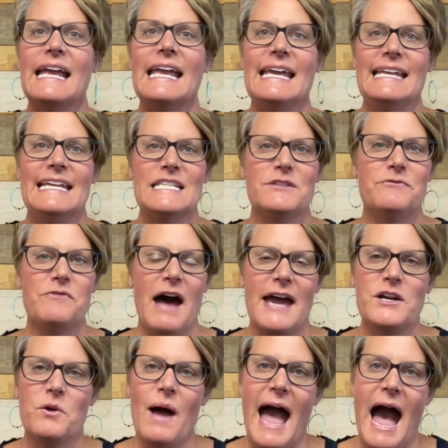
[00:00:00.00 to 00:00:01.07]
in his
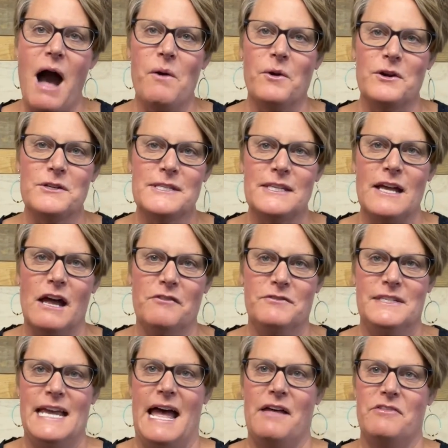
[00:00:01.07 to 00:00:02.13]
final hours of
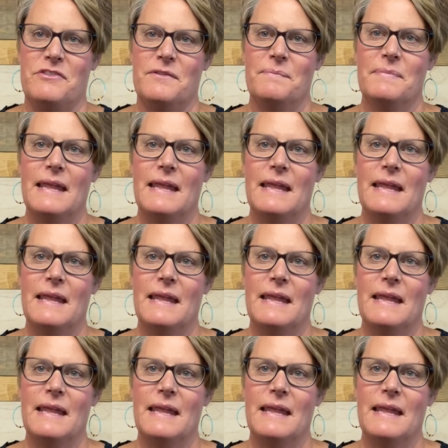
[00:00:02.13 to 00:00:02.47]
death.